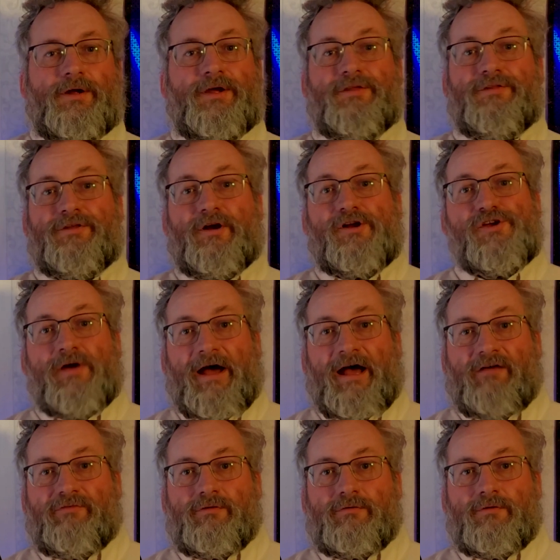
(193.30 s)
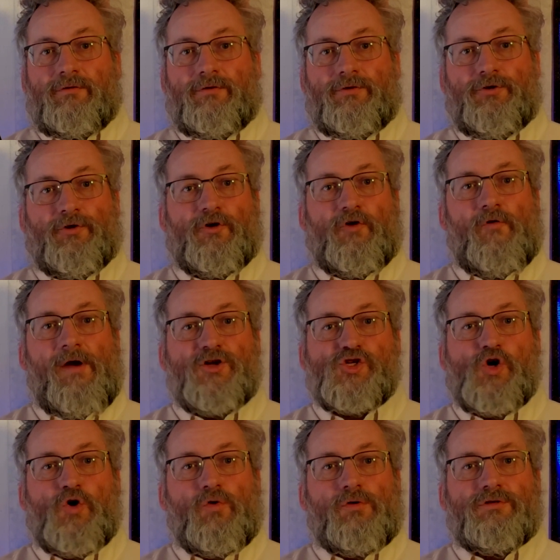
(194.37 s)
And there you have it, your crash
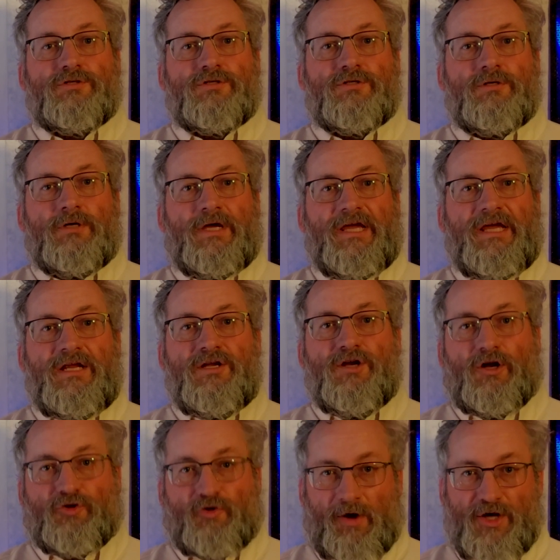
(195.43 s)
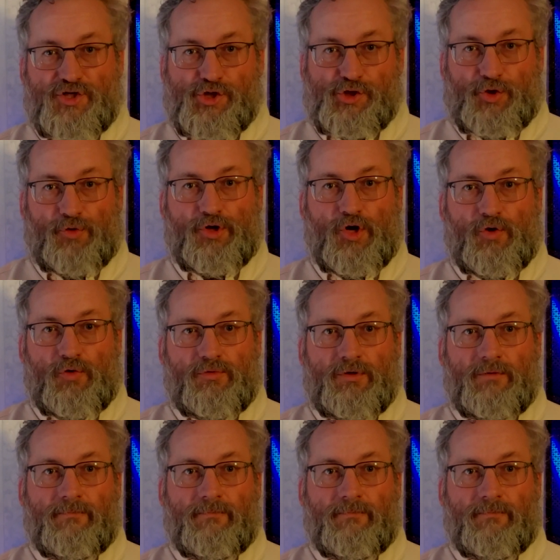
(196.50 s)
course in not crashing your code.